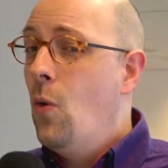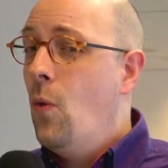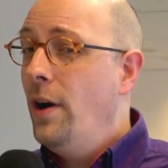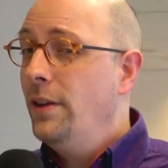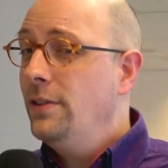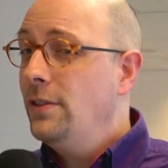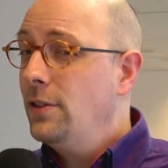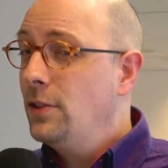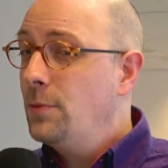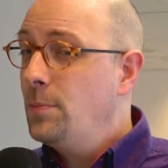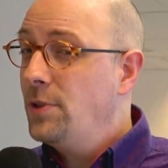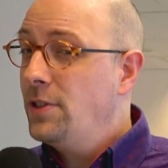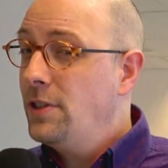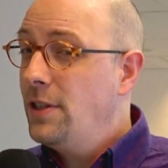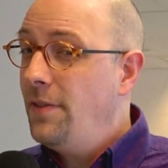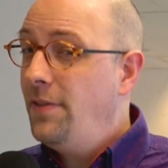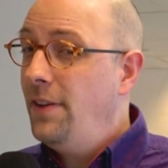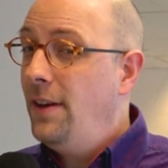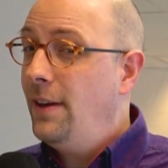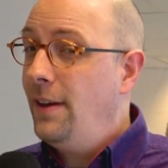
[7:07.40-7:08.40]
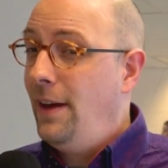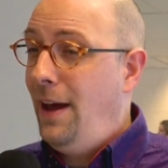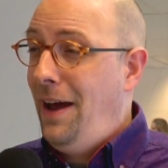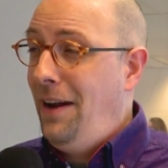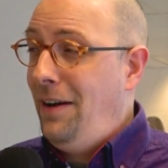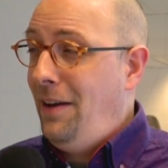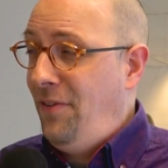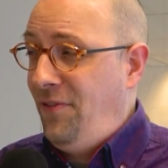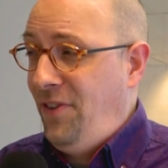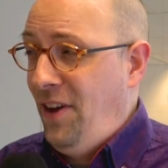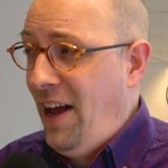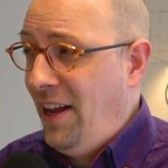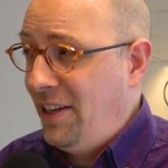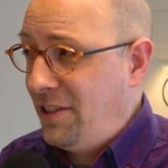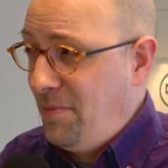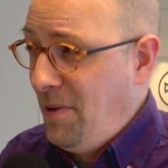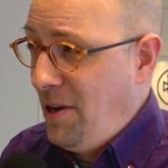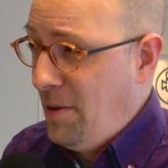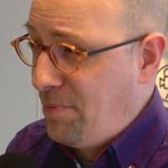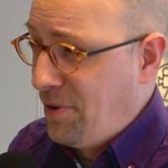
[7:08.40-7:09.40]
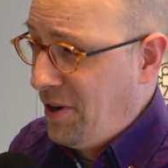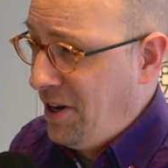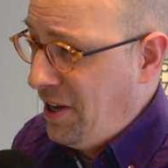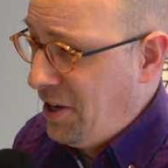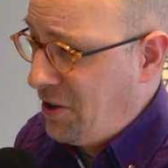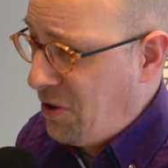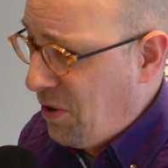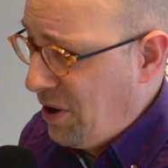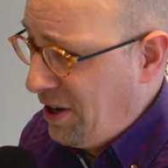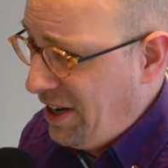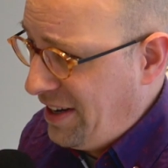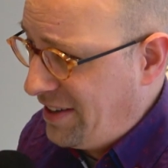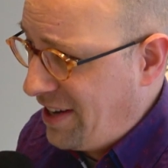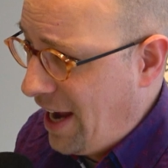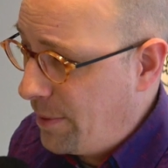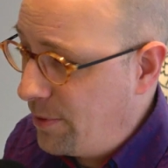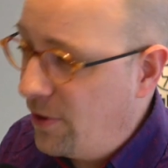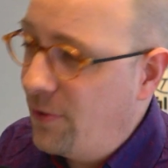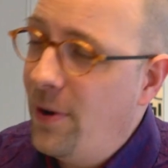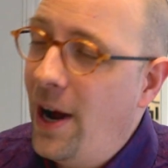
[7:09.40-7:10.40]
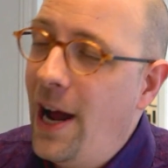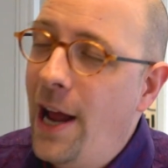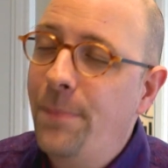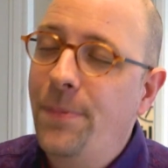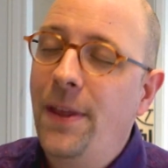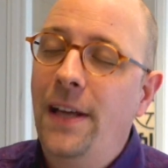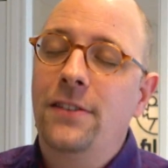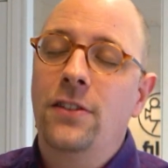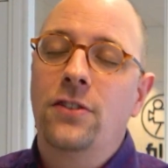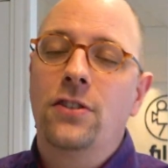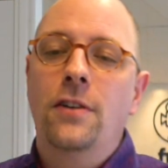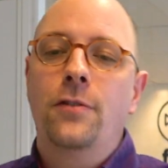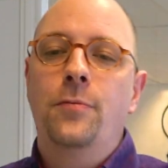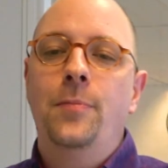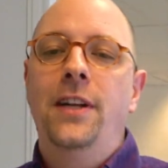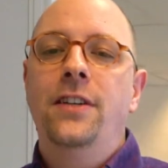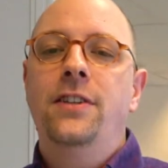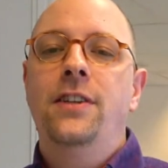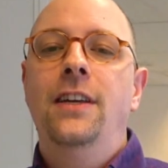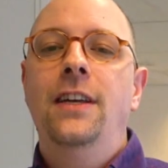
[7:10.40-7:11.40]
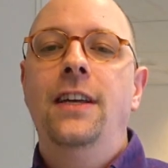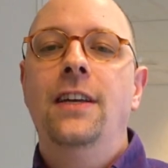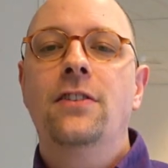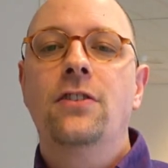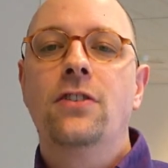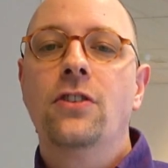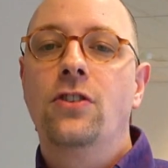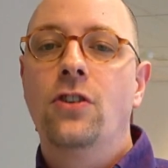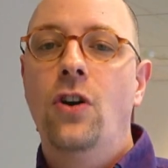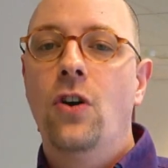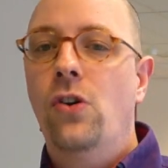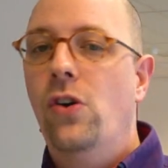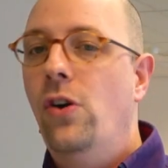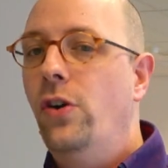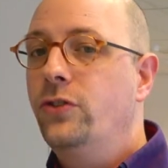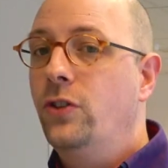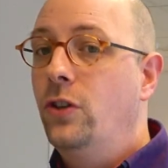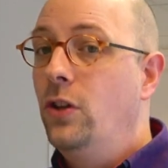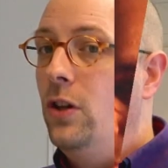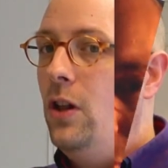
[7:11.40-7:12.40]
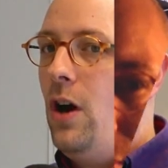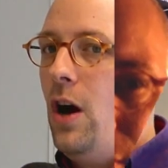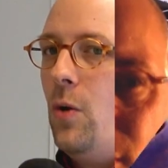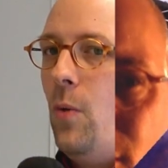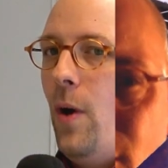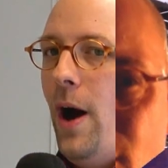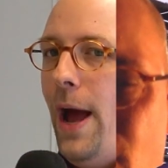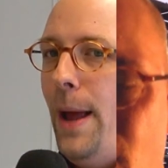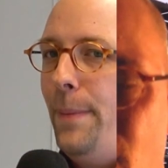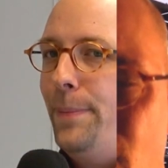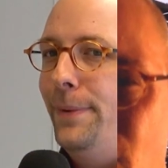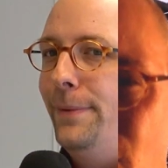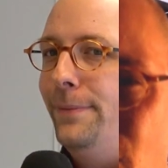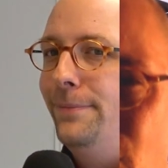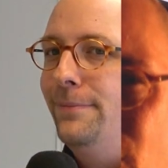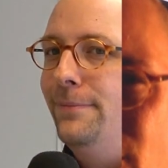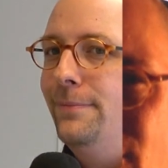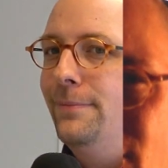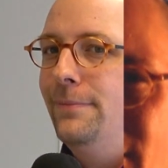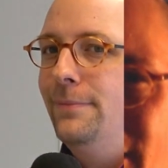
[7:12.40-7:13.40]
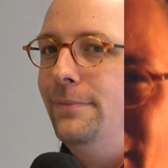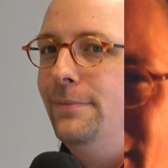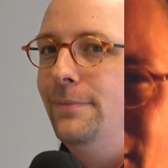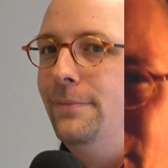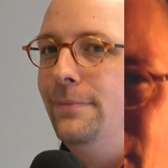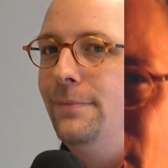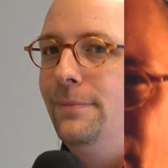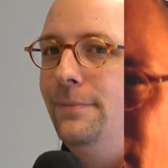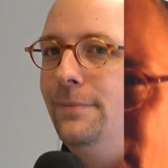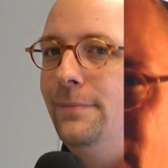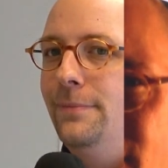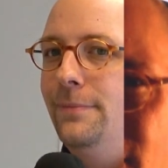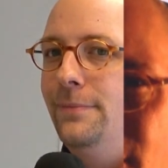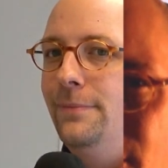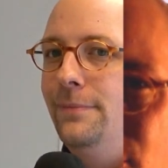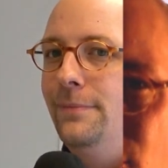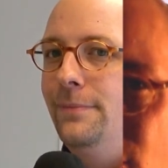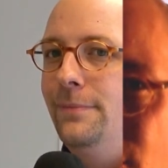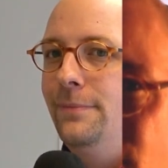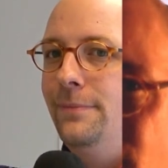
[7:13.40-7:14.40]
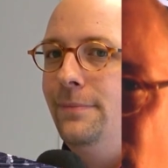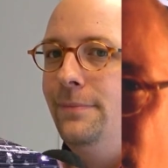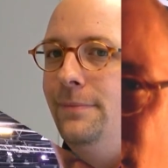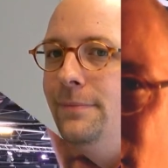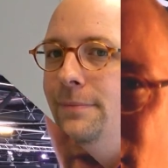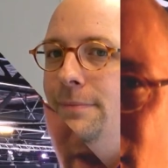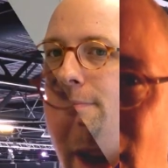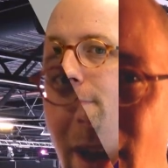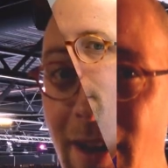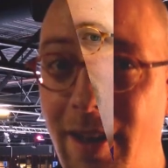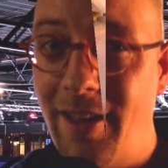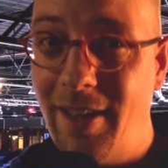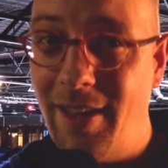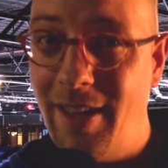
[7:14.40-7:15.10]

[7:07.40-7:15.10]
One specific, and if you ask me, pretty corny type of wipe that deserves mentioning is the so-called clock wipe, which clearly mimics the movement of a clock,